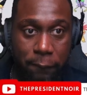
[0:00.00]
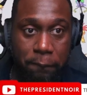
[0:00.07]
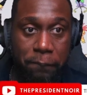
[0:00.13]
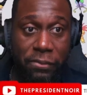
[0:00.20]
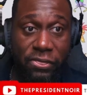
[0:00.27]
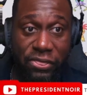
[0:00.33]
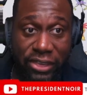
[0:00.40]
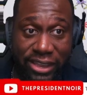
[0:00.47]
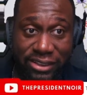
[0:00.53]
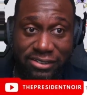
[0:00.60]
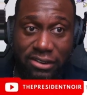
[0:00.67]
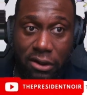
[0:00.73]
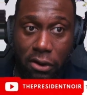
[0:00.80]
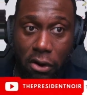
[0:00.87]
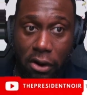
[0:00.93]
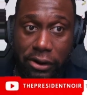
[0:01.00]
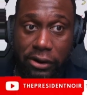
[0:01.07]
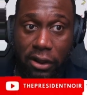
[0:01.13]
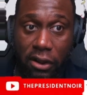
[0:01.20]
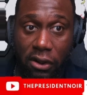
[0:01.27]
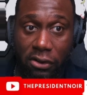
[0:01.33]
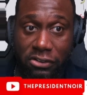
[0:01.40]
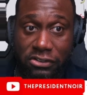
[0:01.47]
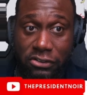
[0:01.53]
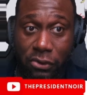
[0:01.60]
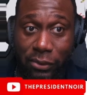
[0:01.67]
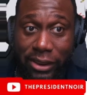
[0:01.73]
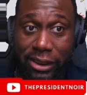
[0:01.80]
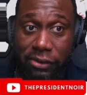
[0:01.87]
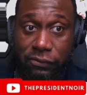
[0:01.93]
This card also
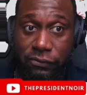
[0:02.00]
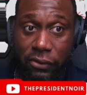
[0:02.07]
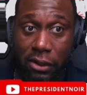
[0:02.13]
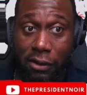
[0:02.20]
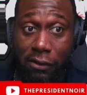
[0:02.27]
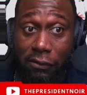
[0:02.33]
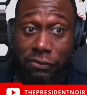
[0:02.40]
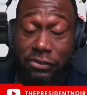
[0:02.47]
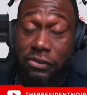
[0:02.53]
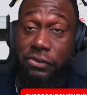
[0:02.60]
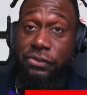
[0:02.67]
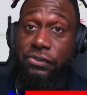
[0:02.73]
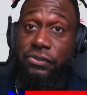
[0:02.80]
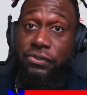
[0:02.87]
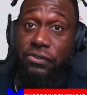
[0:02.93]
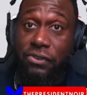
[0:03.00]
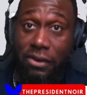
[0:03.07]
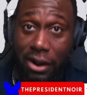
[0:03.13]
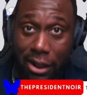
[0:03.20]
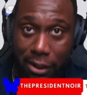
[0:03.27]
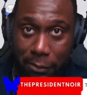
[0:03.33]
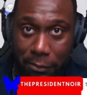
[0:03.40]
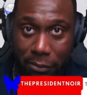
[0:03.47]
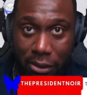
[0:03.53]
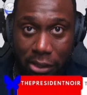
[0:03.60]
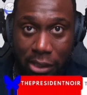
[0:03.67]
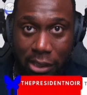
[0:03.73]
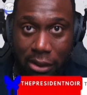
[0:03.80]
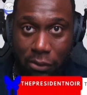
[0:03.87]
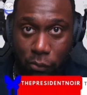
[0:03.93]
evolves from
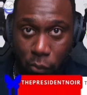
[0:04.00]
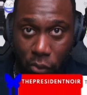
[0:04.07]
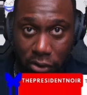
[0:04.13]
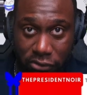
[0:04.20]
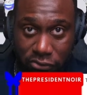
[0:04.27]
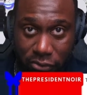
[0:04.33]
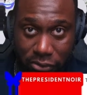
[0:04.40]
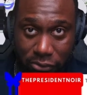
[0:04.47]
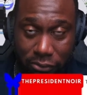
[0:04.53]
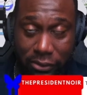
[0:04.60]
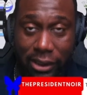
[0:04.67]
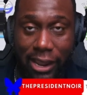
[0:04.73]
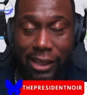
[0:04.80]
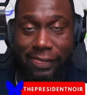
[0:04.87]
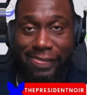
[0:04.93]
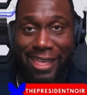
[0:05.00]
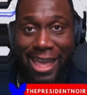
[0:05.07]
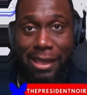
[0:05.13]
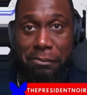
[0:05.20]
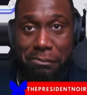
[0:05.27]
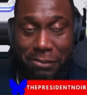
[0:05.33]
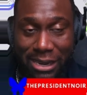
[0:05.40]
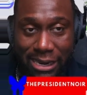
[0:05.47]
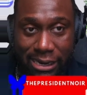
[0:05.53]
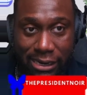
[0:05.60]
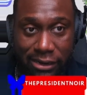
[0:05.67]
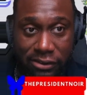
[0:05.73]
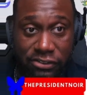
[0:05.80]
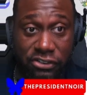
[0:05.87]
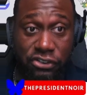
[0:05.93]
Wartortle, and that
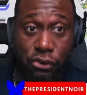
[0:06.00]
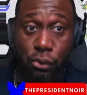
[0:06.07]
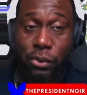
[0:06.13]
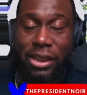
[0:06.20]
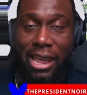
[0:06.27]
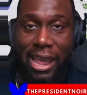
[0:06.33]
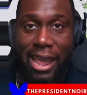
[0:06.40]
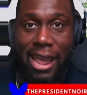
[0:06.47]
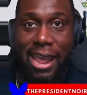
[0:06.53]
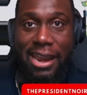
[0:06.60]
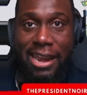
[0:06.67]
means you can